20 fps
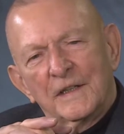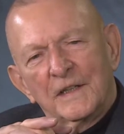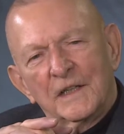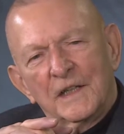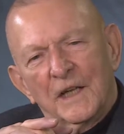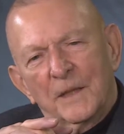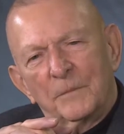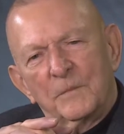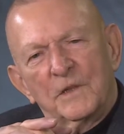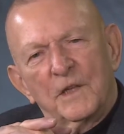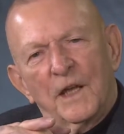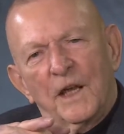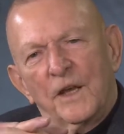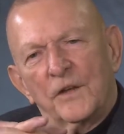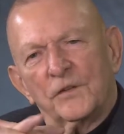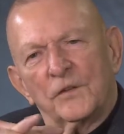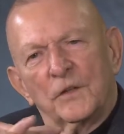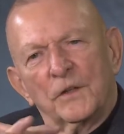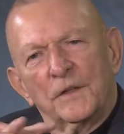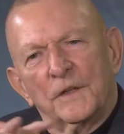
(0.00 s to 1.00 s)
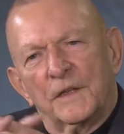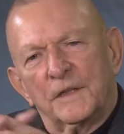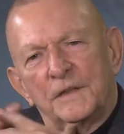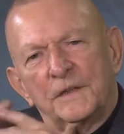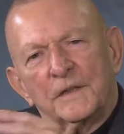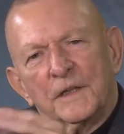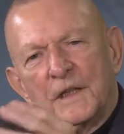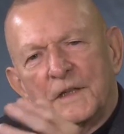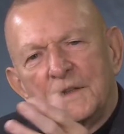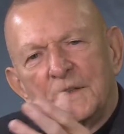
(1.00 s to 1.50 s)
And I'm dazzled at,
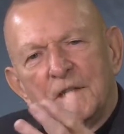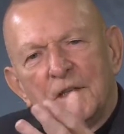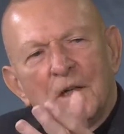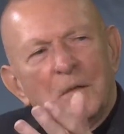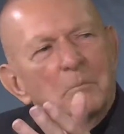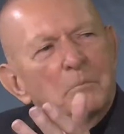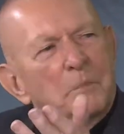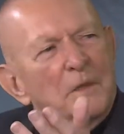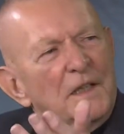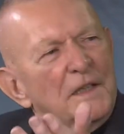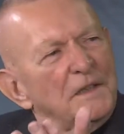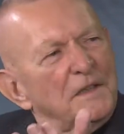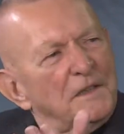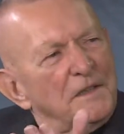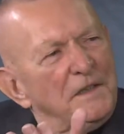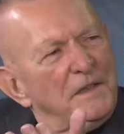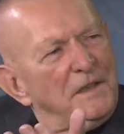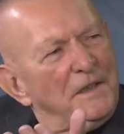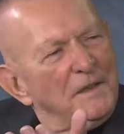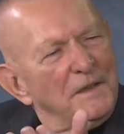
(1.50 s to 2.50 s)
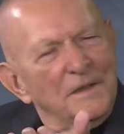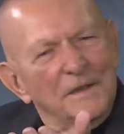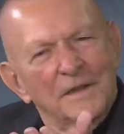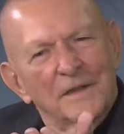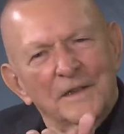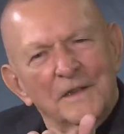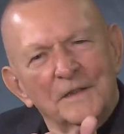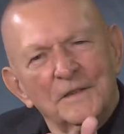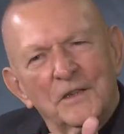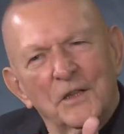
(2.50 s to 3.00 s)
at their ability
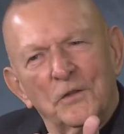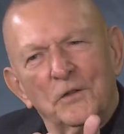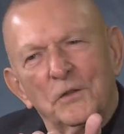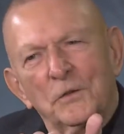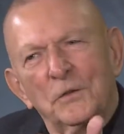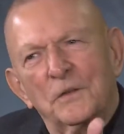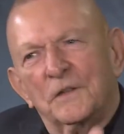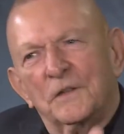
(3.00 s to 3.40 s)
to do